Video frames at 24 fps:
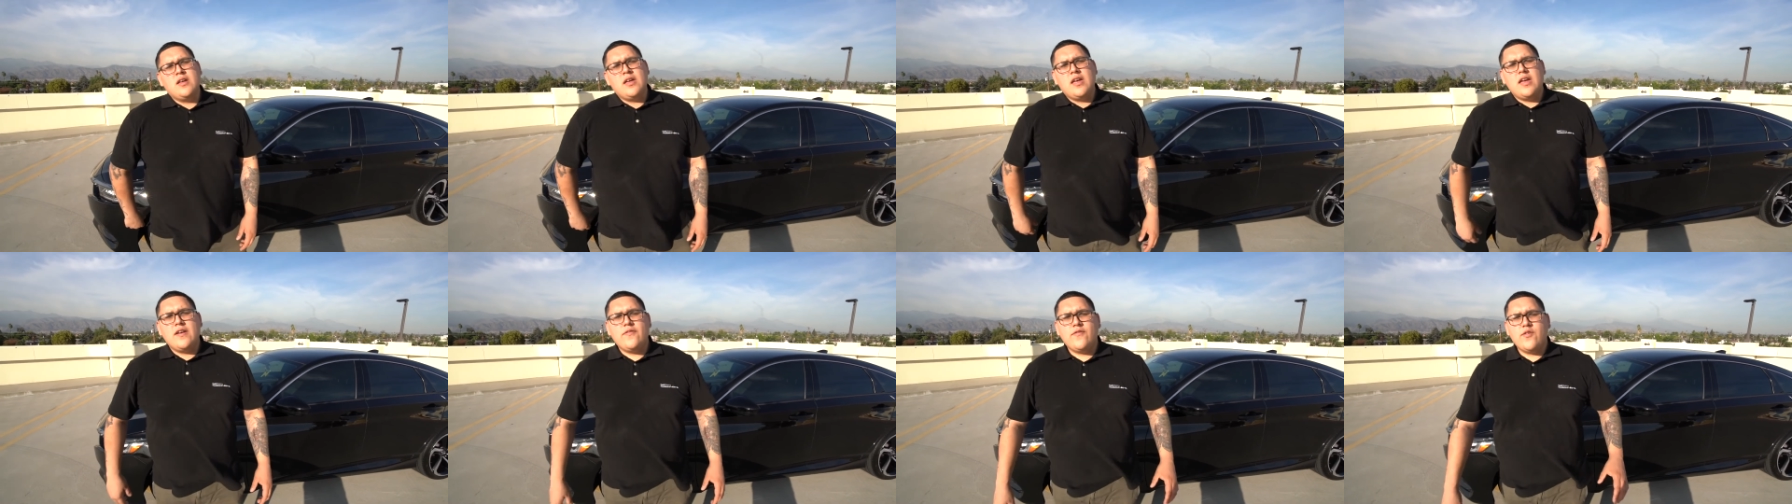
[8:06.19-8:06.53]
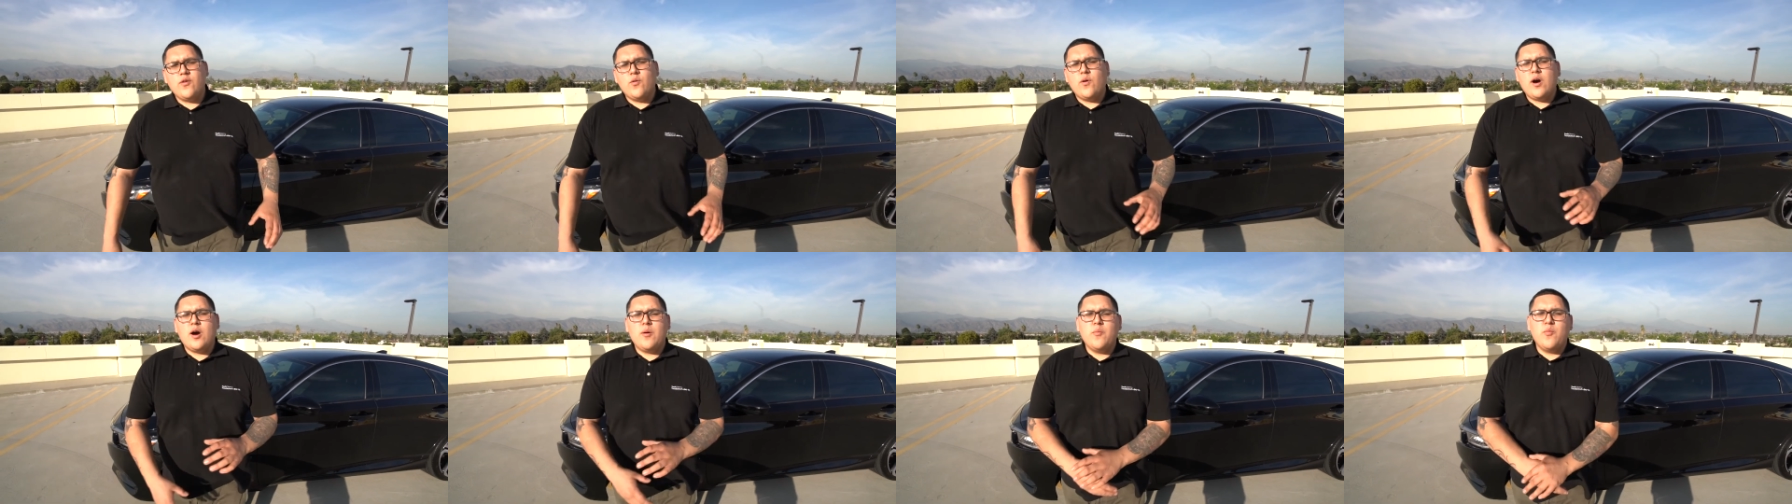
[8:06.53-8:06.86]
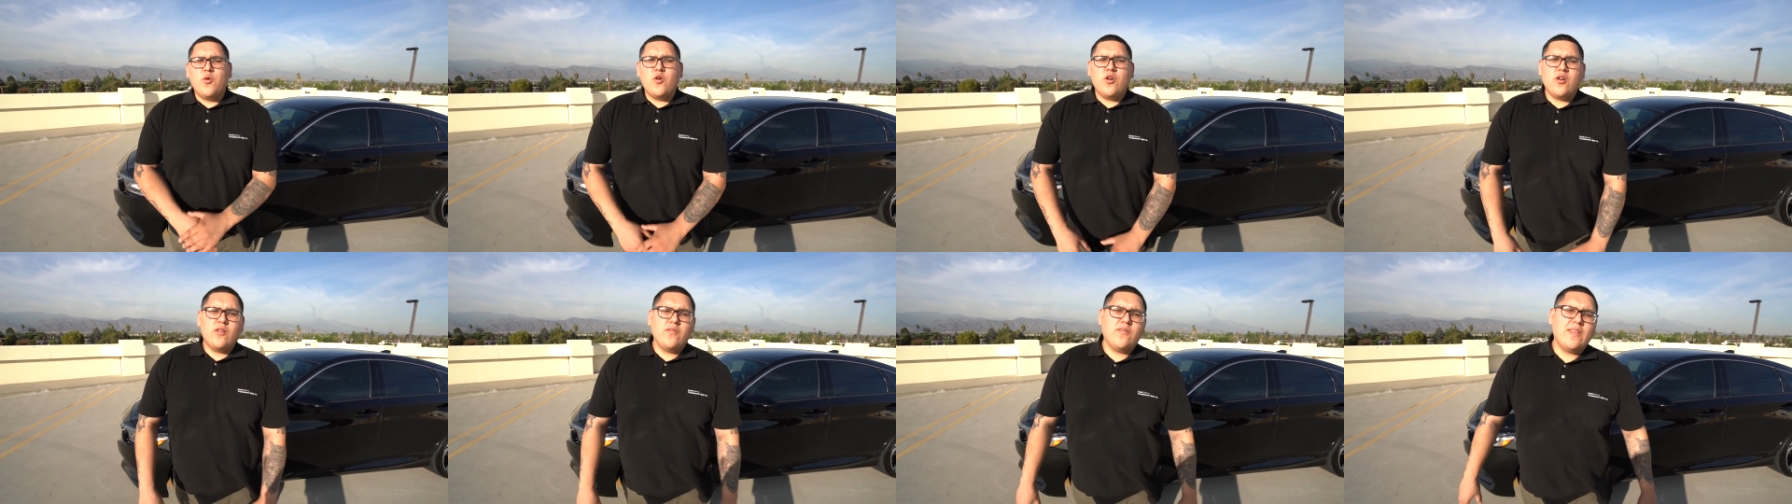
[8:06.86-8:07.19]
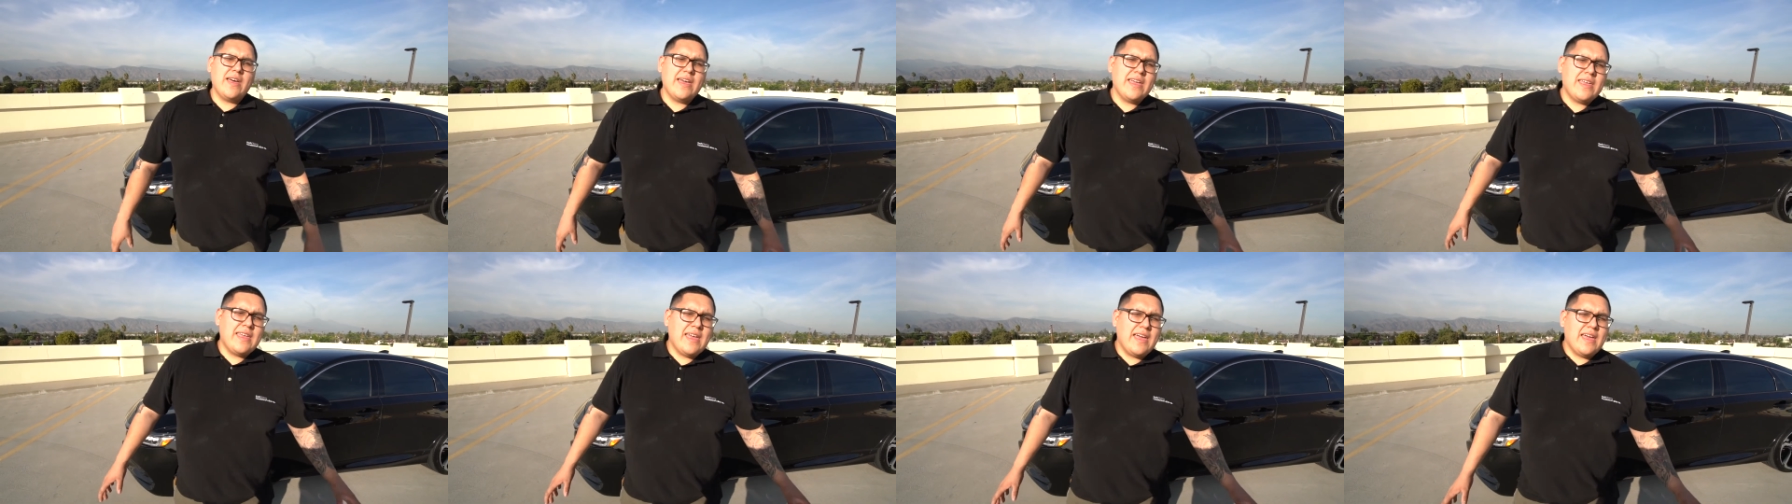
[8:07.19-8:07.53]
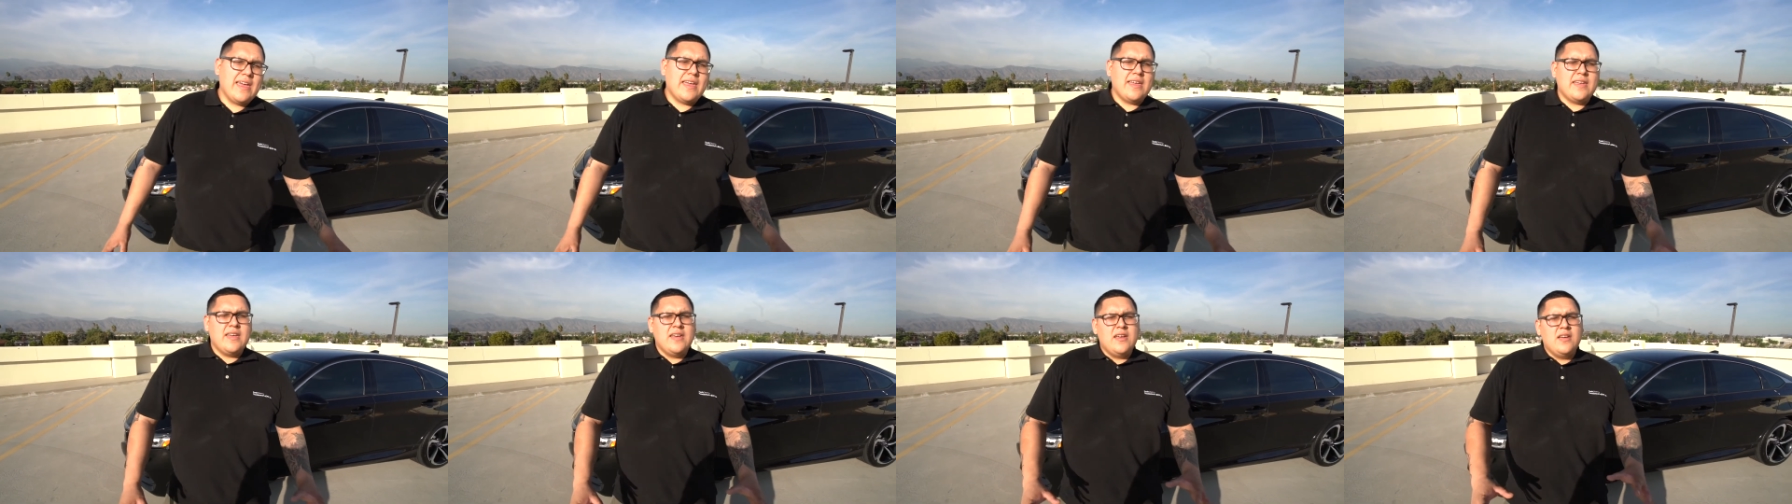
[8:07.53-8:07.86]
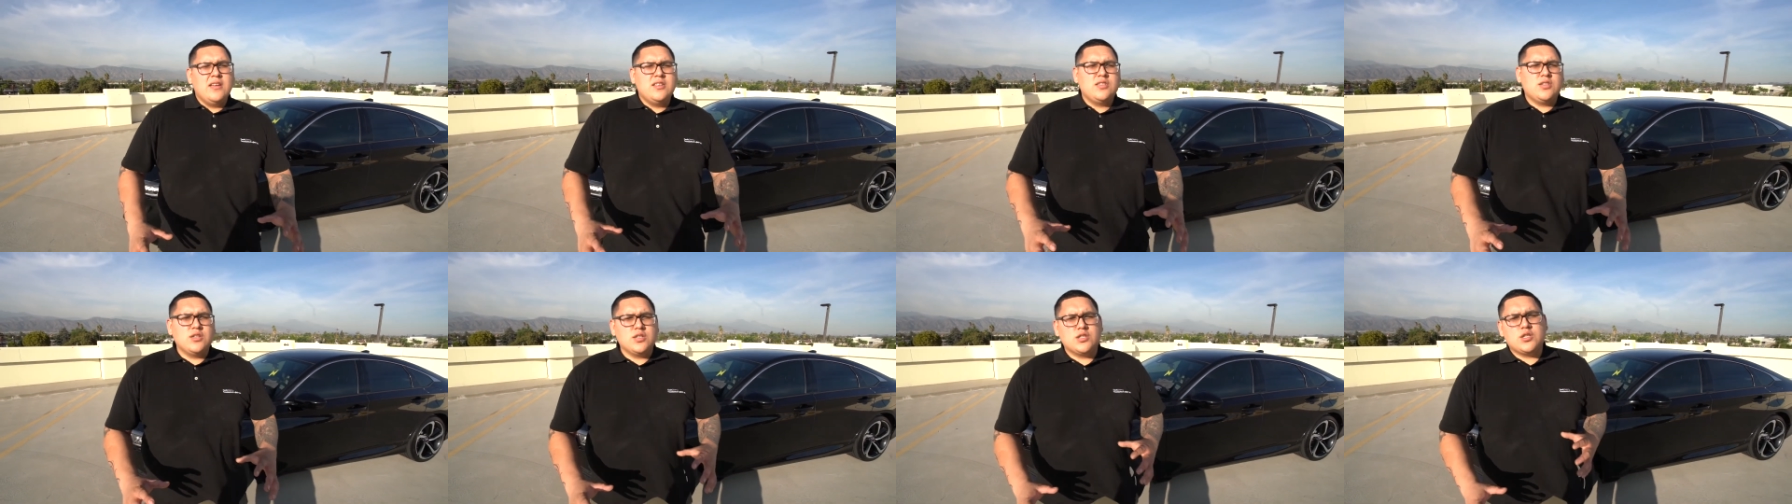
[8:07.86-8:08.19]
if you want more of like a
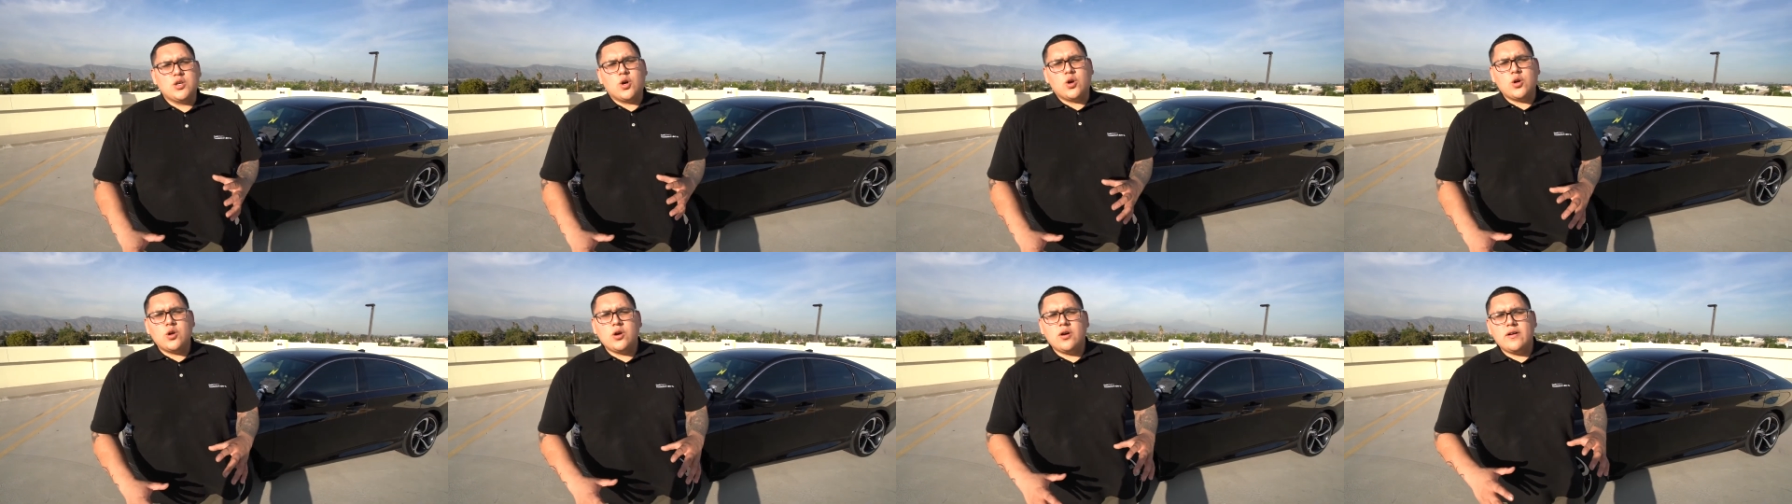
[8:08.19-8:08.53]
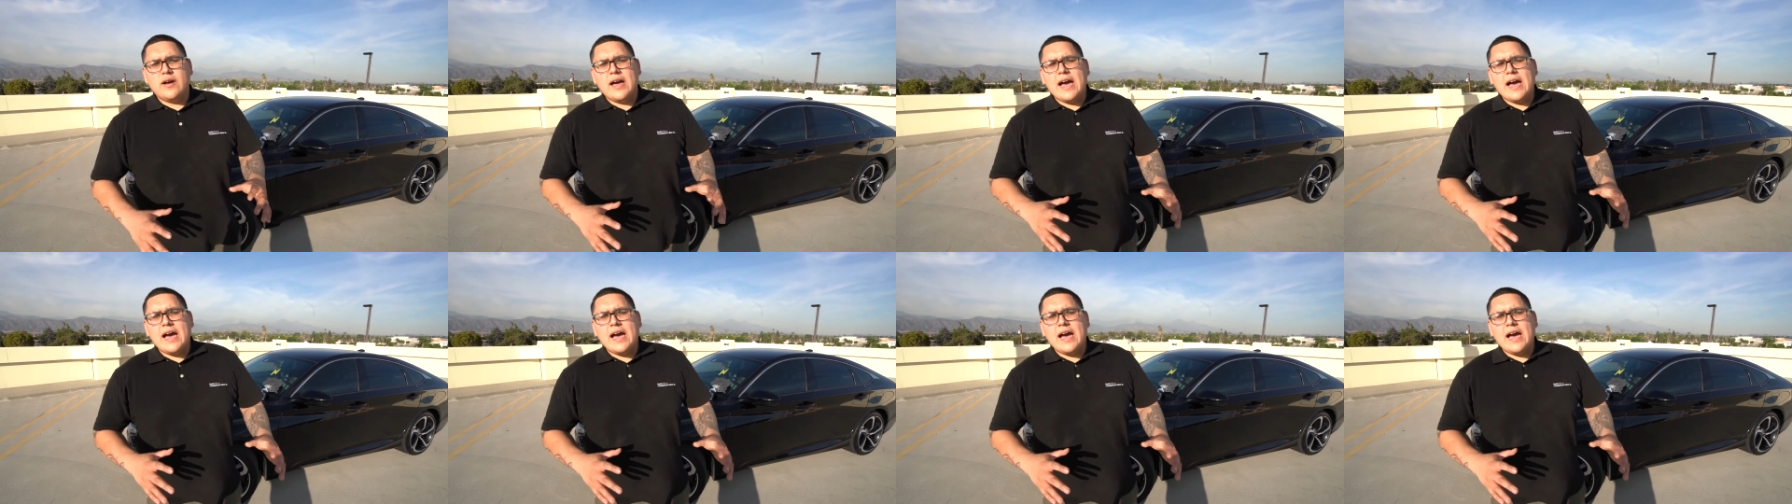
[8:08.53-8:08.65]
tutorial